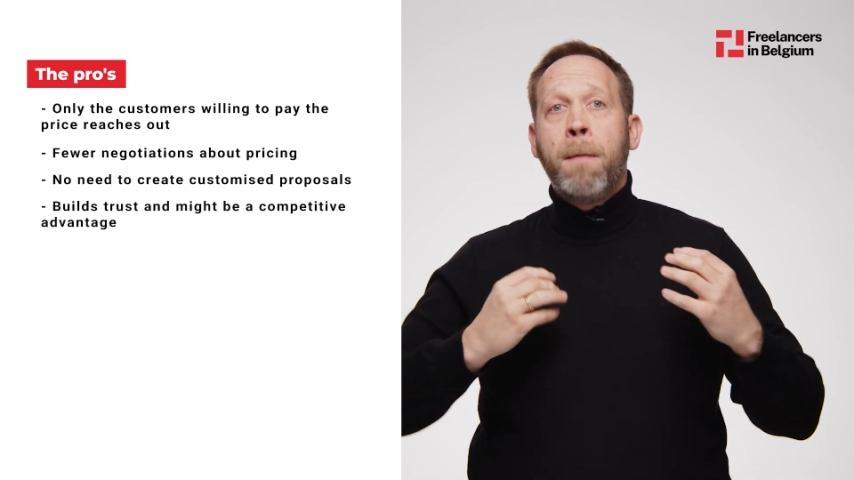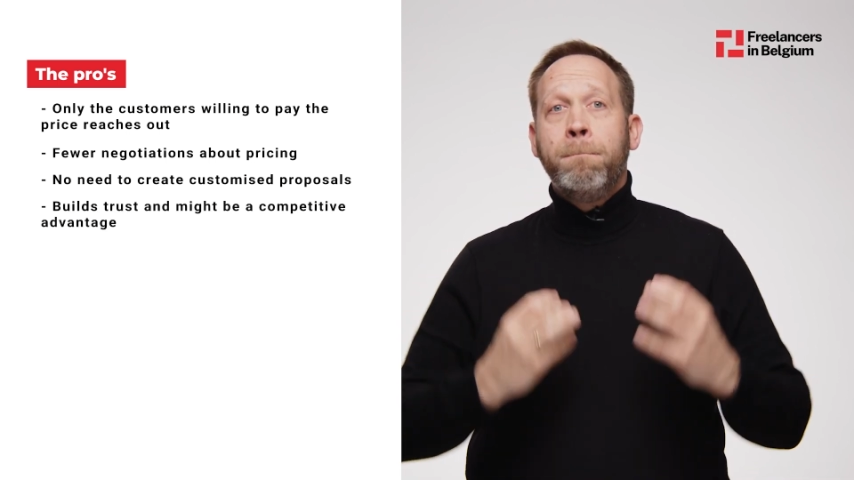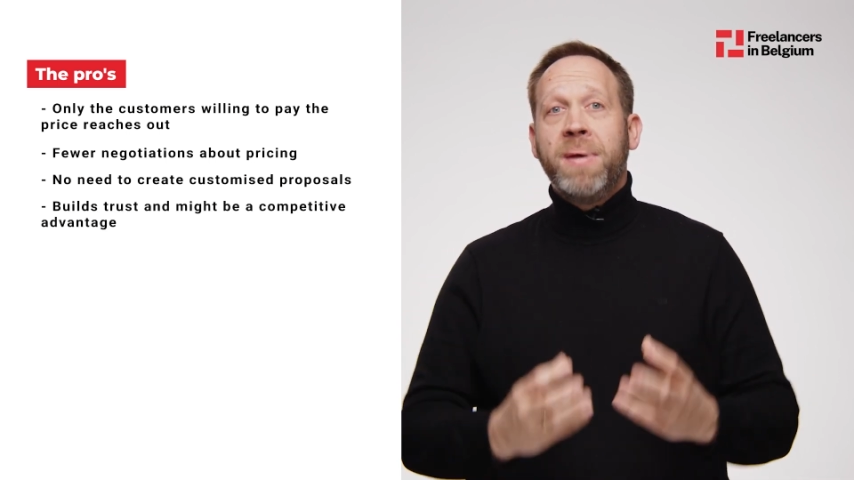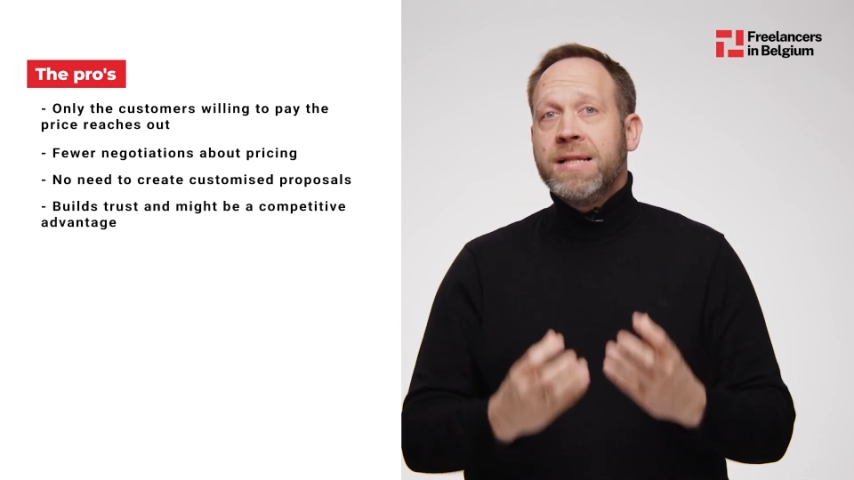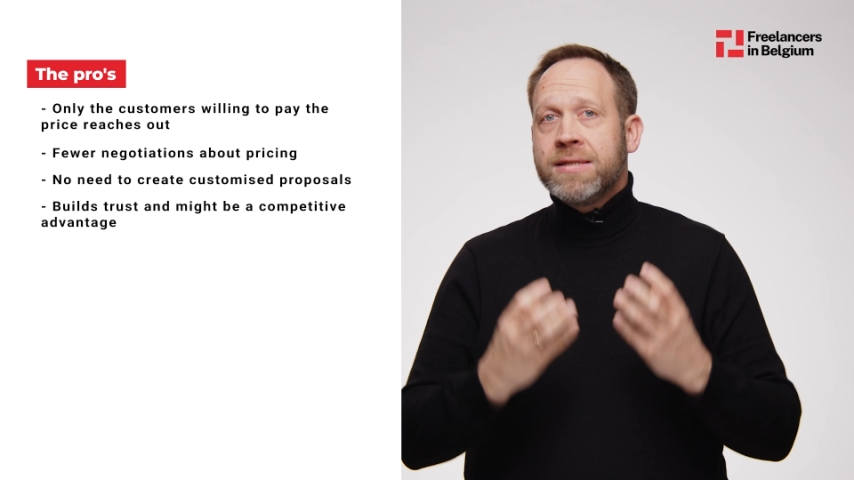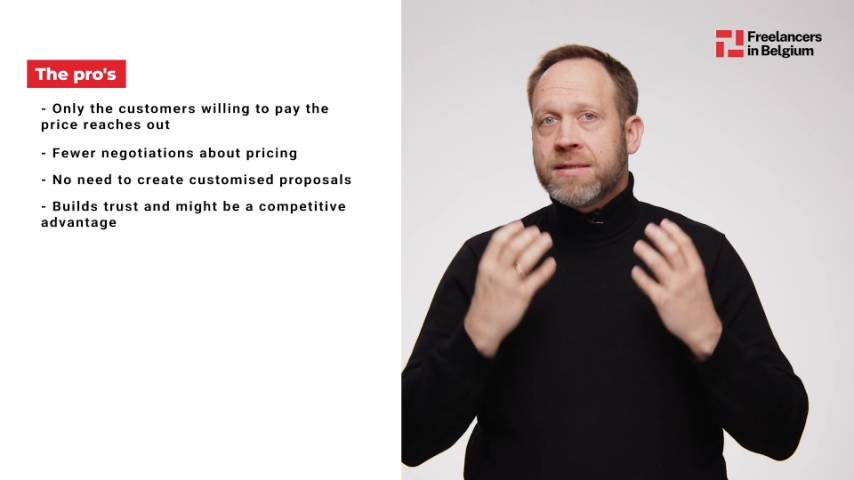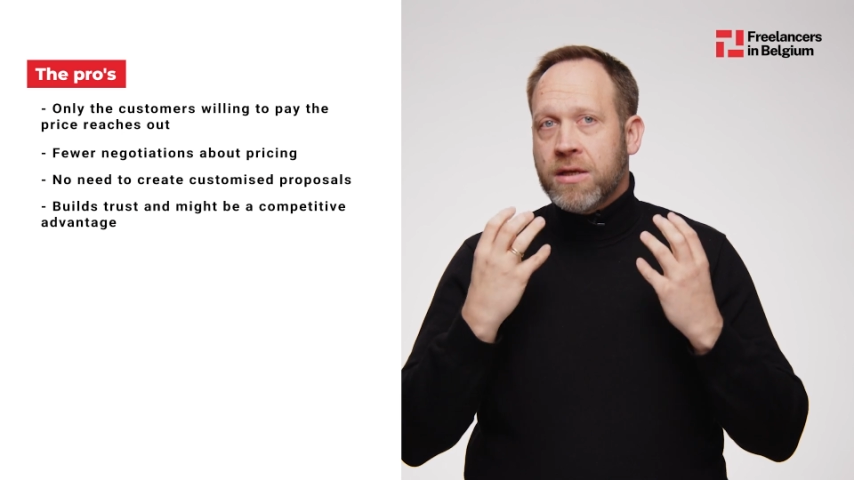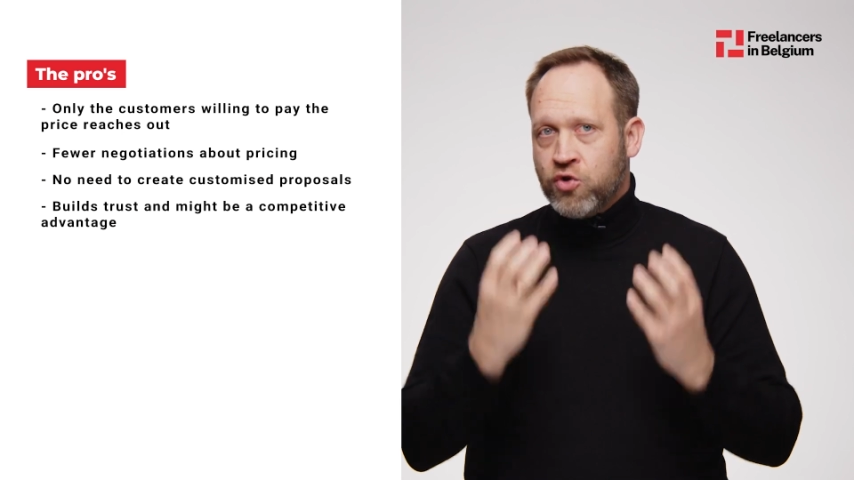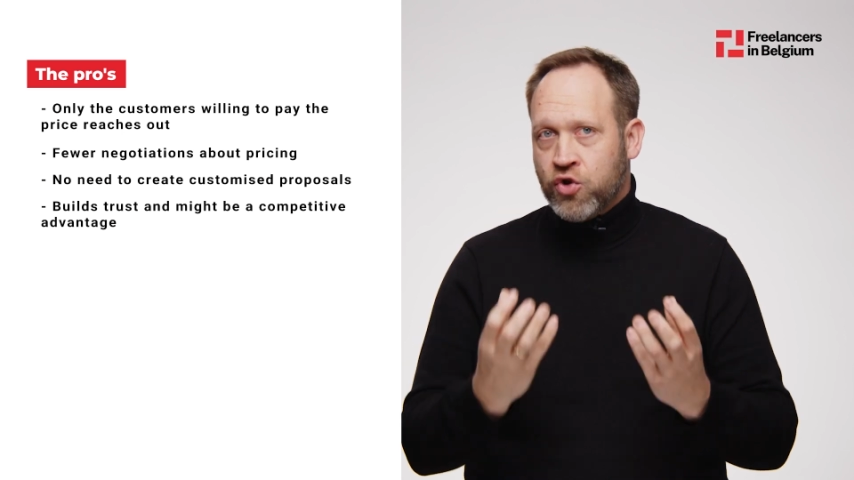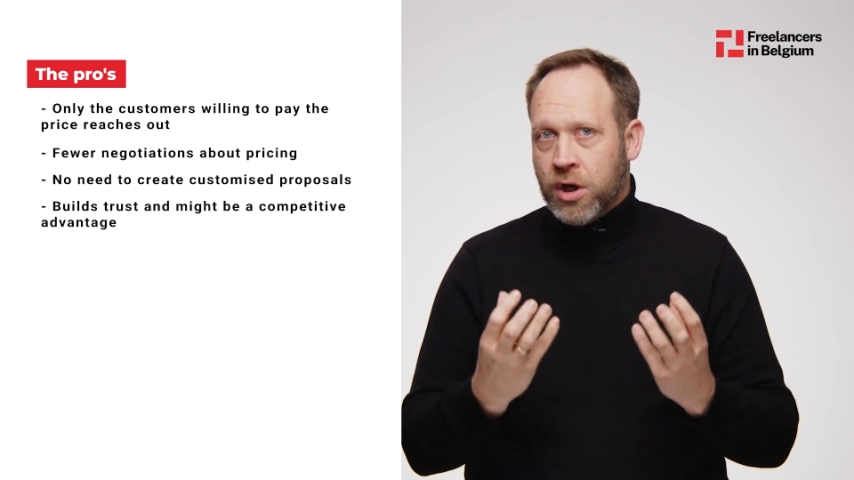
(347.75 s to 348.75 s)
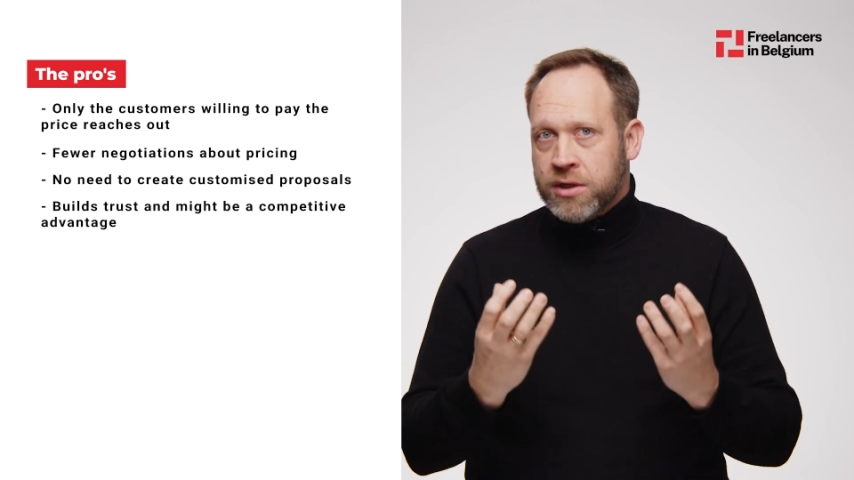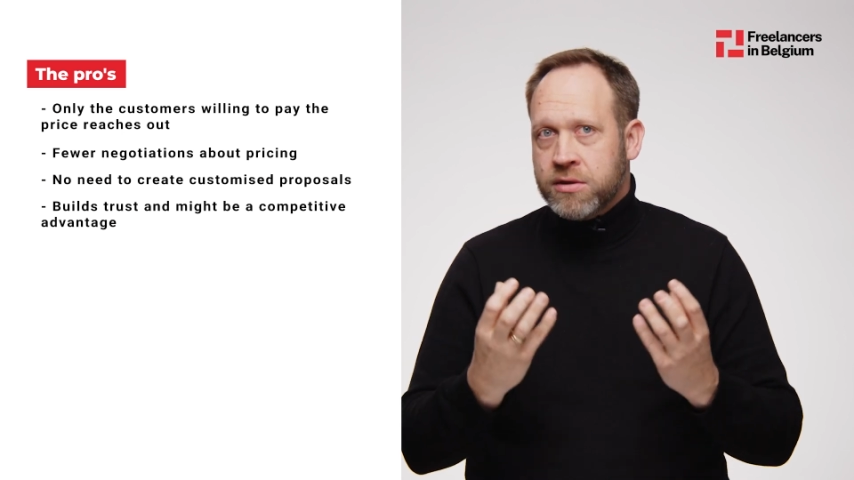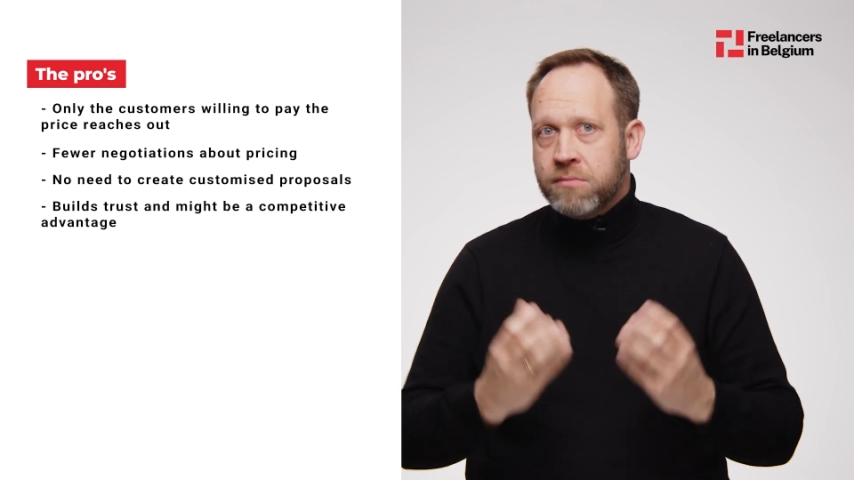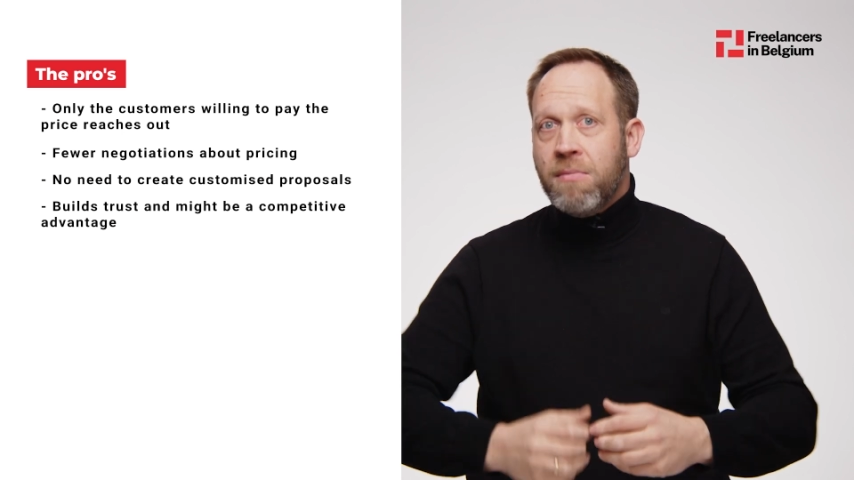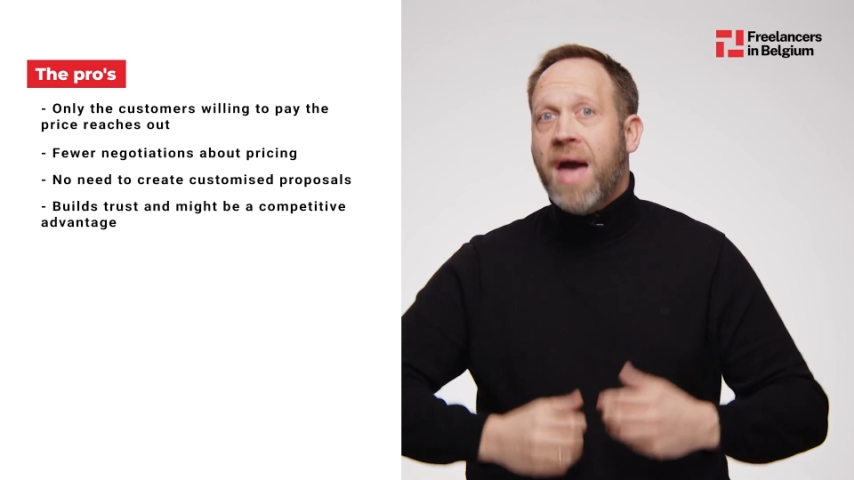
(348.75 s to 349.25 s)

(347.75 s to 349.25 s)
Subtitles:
builds trust